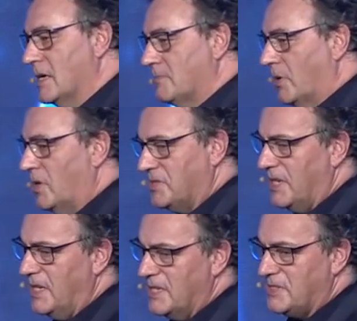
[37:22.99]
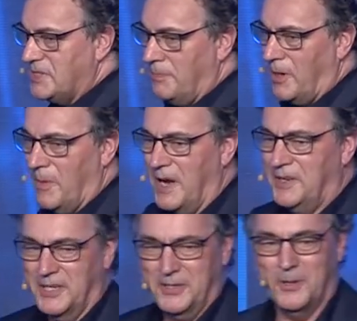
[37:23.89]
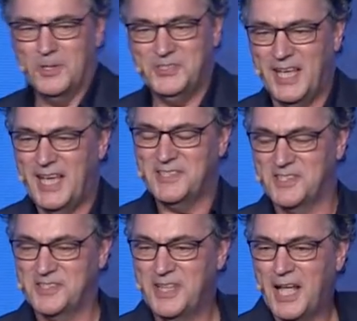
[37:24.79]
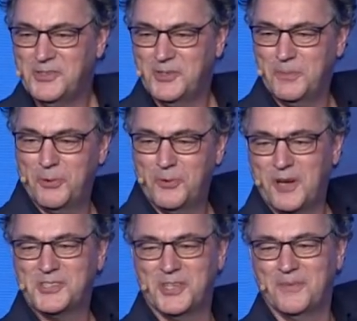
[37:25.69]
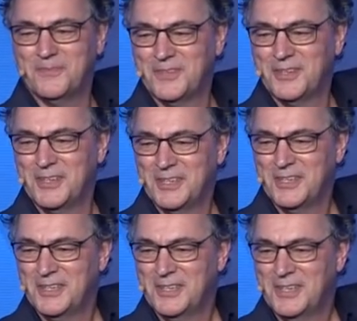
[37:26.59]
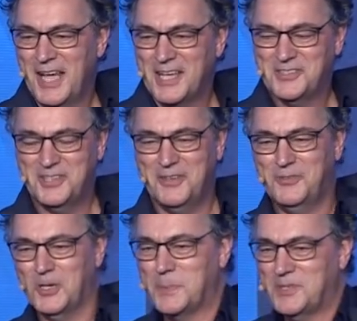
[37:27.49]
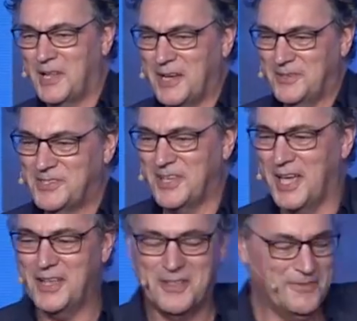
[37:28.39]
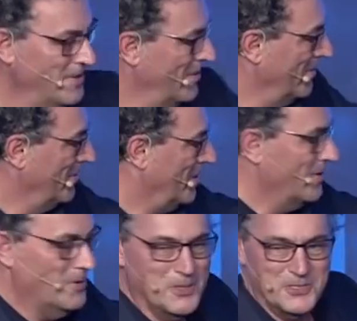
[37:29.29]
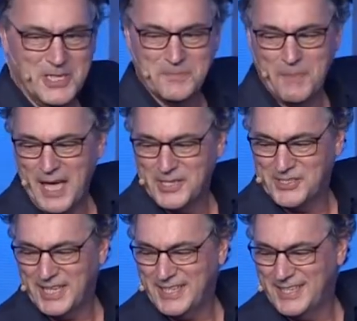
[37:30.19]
Because here's the problem. Our technology has this natural progression. As Steve Jobs liked to say, the technology is magic,